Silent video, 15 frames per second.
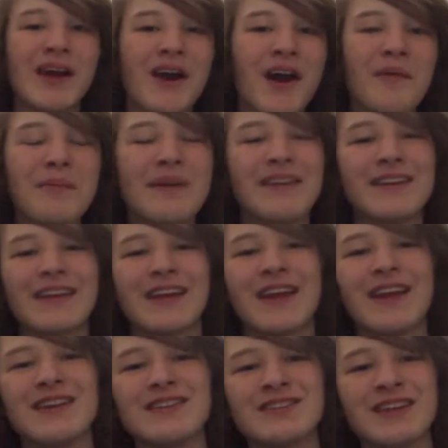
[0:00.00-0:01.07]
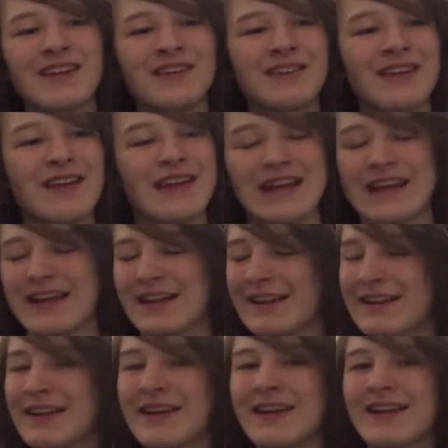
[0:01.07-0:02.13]
up in the kitchen. And
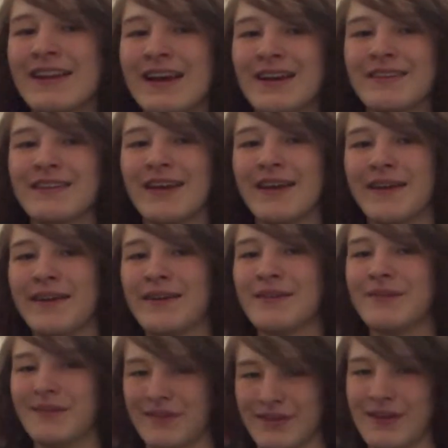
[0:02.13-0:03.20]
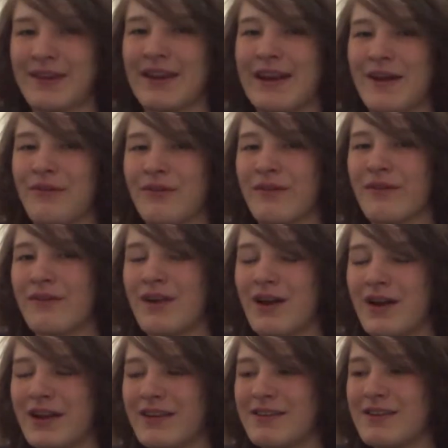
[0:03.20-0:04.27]
later that day, we took it out for a
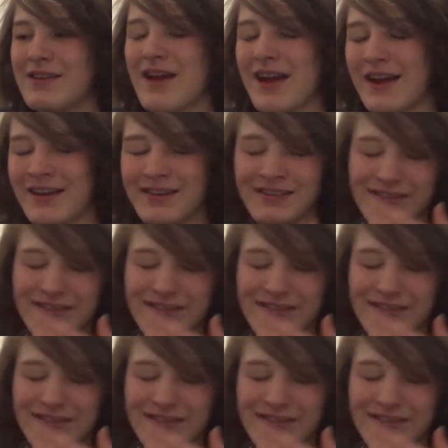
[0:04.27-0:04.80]
ride. And